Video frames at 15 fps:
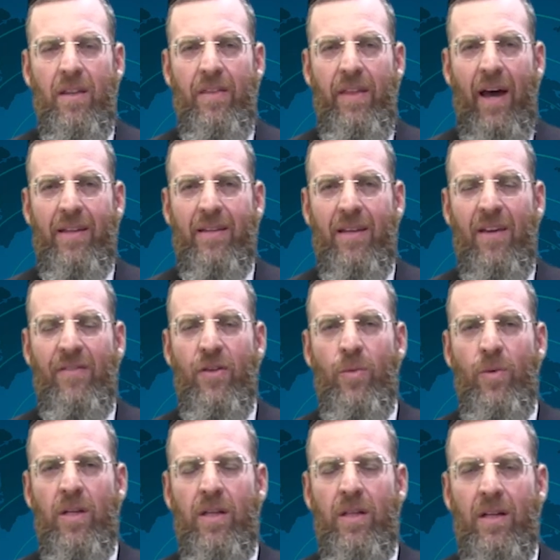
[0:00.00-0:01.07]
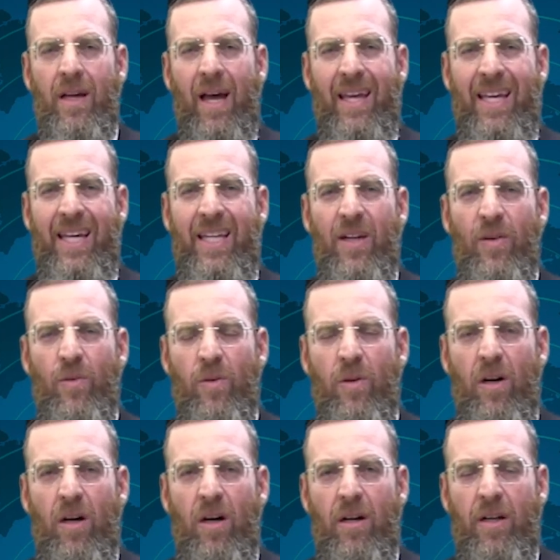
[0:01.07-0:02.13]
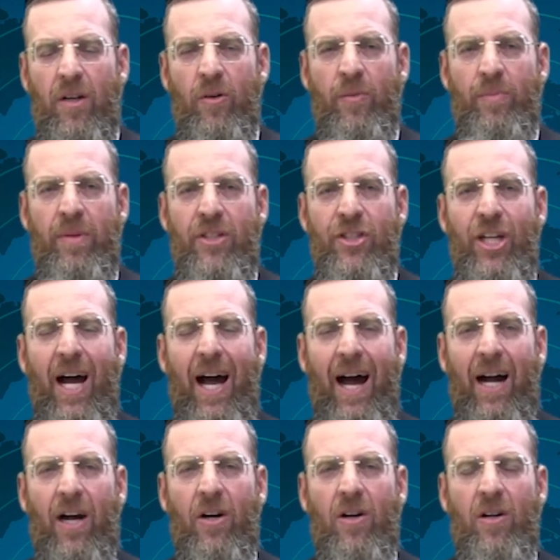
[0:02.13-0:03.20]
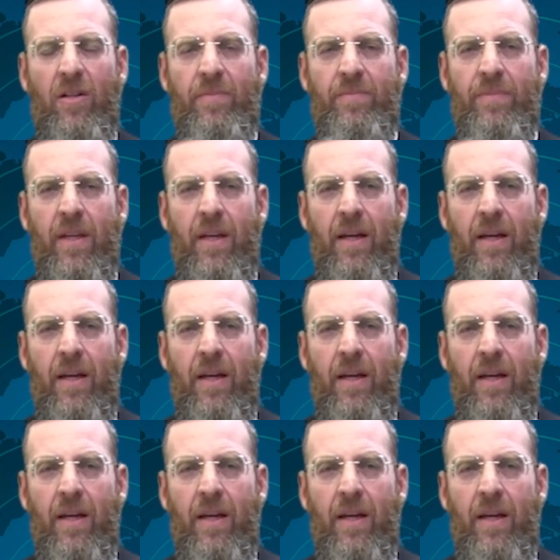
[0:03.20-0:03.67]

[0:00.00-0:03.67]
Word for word: that if you would eat it raw, it would be shahakol.